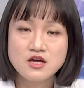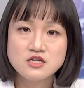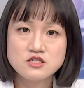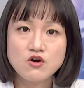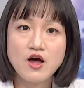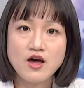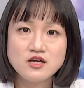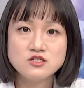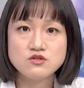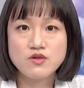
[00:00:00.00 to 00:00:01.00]
So
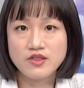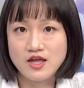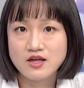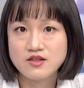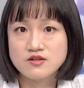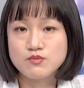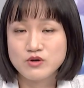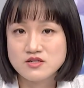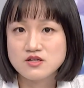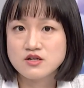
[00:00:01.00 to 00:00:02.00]
I do think that the
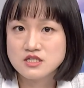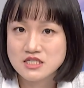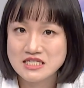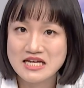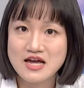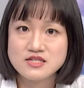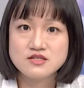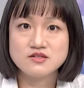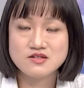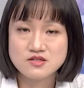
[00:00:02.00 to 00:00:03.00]
President Xi has
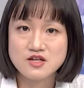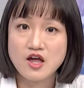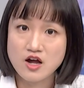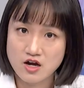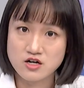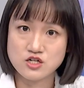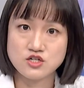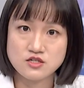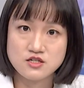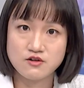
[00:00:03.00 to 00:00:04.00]
this
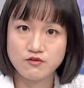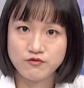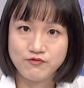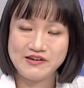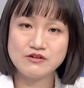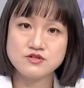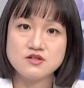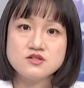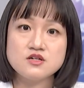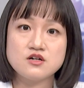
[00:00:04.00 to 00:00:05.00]
urgency, feels
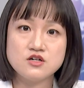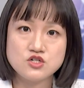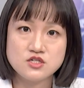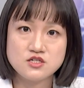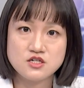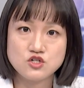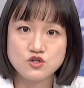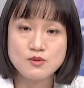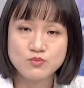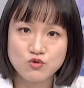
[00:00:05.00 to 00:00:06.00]
this urgency
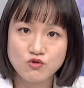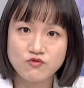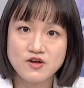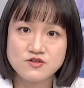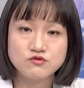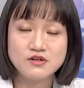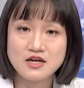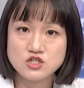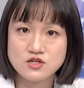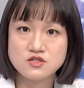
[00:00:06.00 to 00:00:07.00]
to improve its
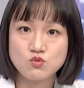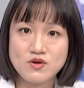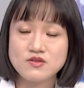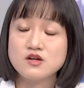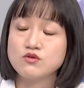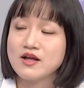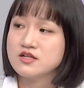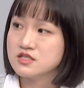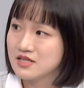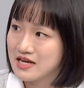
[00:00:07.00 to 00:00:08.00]
relations with the
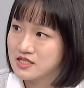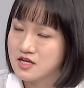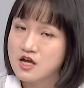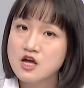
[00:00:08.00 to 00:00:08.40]
United States.